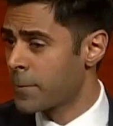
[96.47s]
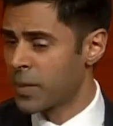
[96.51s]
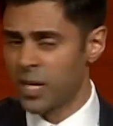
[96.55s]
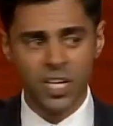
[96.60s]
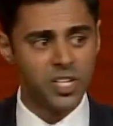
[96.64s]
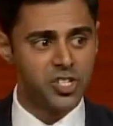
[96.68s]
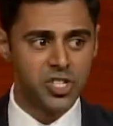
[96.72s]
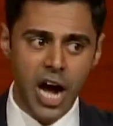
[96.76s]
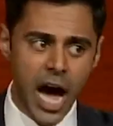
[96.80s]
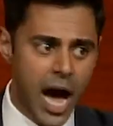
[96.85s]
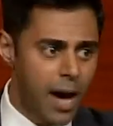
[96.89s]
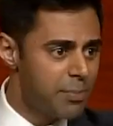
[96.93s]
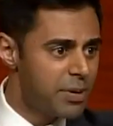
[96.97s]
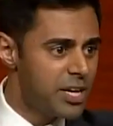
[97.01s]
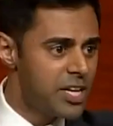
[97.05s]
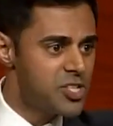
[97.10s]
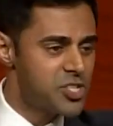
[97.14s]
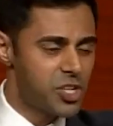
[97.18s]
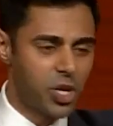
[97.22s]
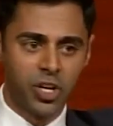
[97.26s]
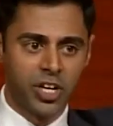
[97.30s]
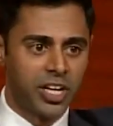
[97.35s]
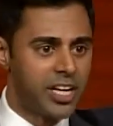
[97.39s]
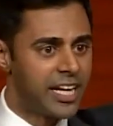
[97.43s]

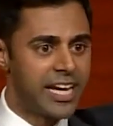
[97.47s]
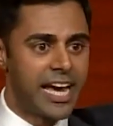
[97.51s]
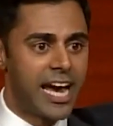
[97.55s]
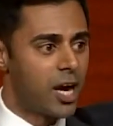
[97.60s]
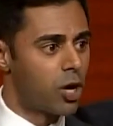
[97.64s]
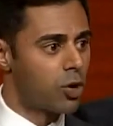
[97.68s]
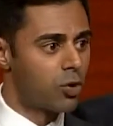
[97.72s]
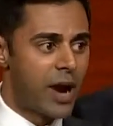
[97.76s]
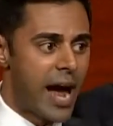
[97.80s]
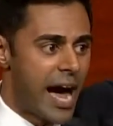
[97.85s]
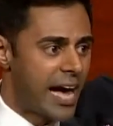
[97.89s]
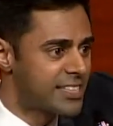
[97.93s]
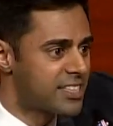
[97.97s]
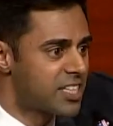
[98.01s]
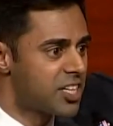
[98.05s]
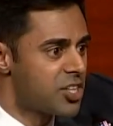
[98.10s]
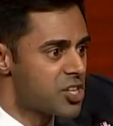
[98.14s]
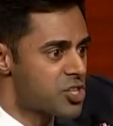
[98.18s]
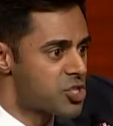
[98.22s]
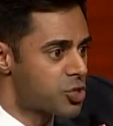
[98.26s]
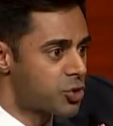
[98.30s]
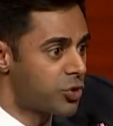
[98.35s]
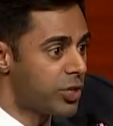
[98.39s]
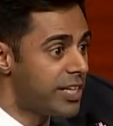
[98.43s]
hijabis are going to get harassed in
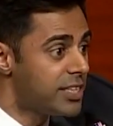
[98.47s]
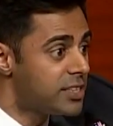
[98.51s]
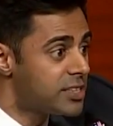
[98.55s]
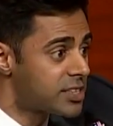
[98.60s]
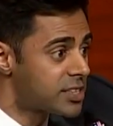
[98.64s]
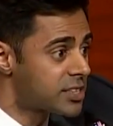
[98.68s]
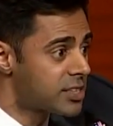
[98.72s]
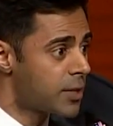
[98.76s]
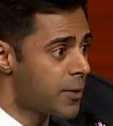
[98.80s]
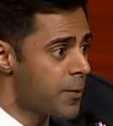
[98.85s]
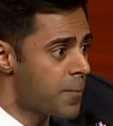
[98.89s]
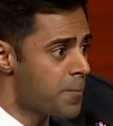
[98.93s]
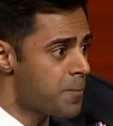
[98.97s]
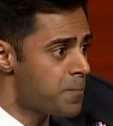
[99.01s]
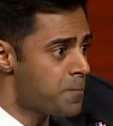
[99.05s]
the streets.